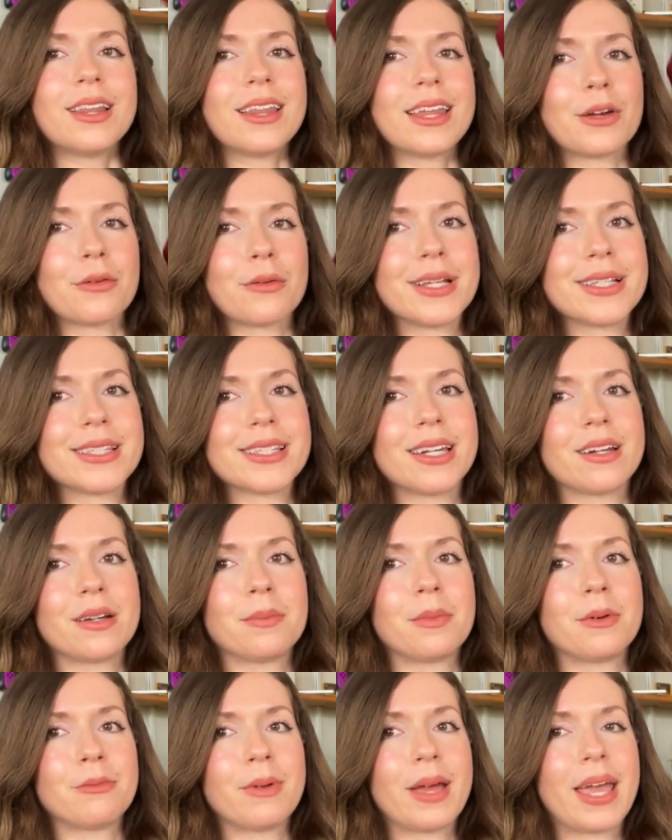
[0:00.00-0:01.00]
like raising it
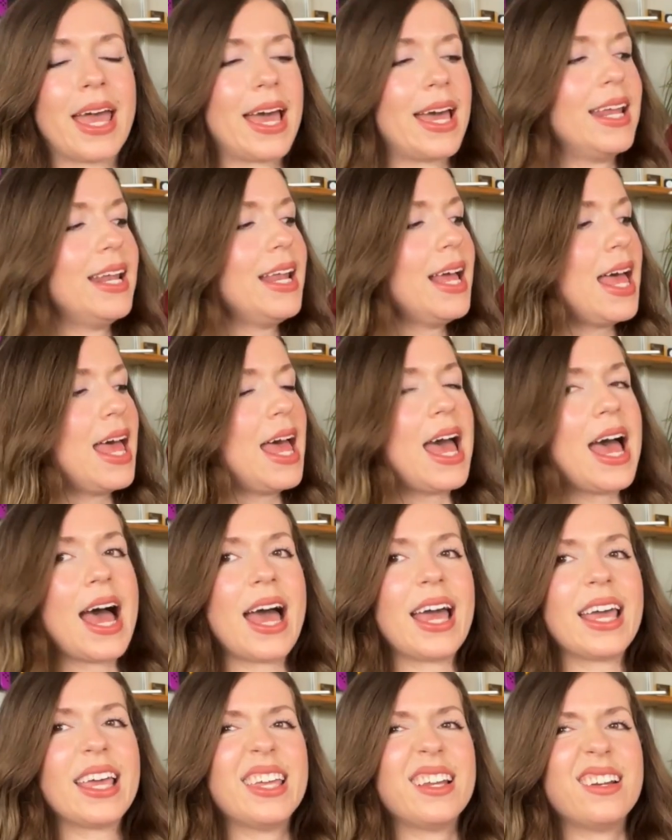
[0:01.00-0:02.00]
above my head,
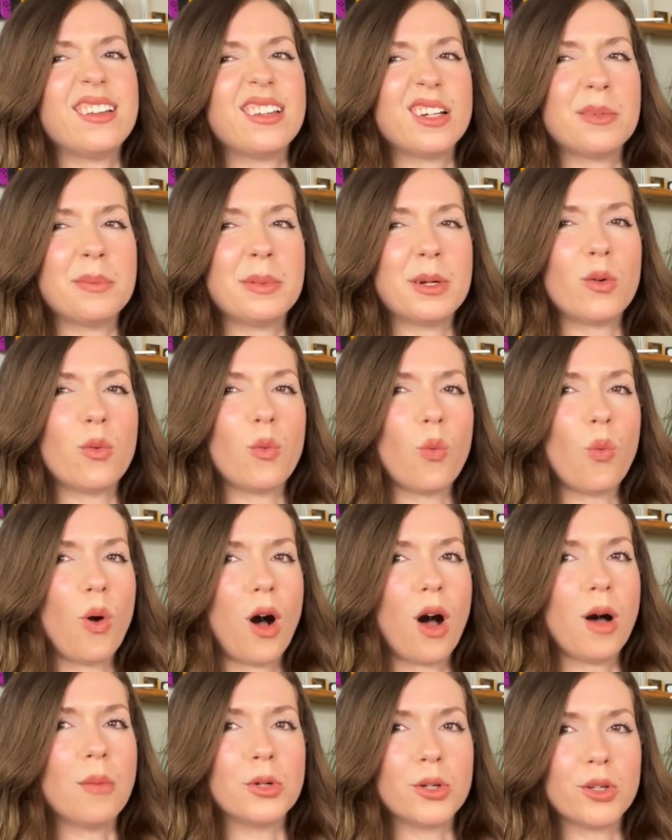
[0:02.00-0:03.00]
I get a little bit of
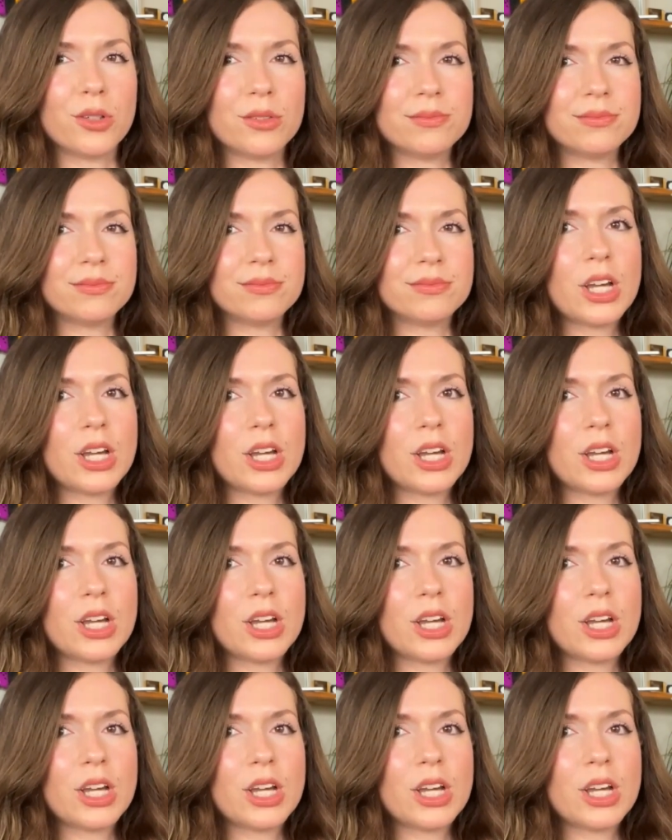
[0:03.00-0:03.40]
wobble,